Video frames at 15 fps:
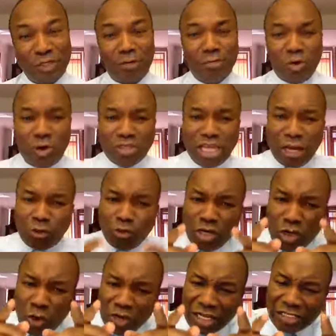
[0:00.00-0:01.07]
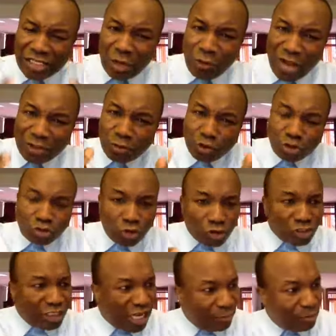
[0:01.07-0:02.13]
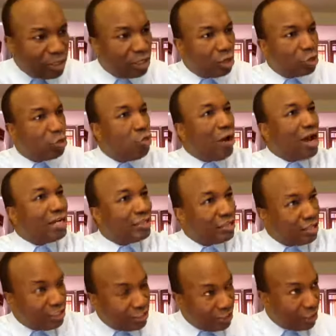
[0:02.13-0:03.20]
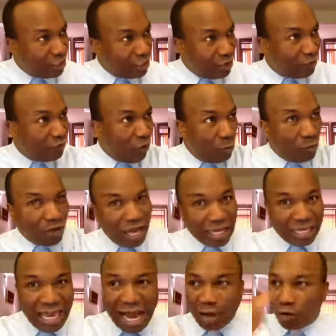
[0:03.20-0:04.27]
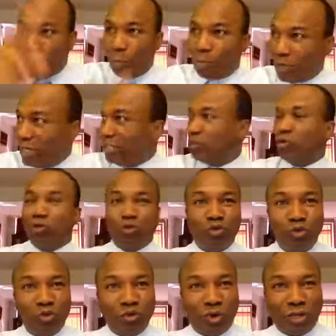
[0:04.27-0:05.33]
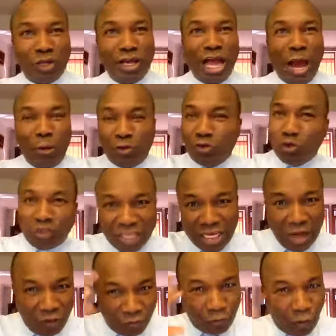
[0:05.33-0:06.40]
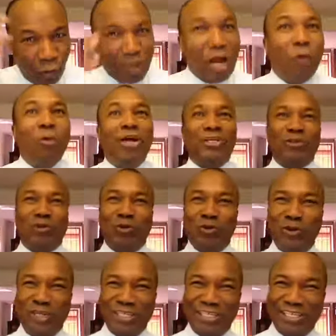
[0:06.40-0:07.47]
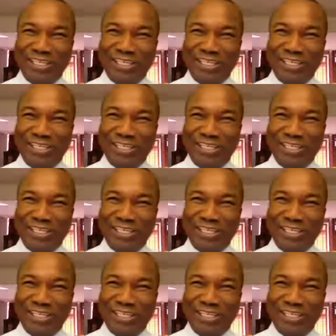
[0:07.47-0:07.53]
because I couldn't understand why you just tell me go and read the formula here and copy it so you do that. I want to think of other ways to do it.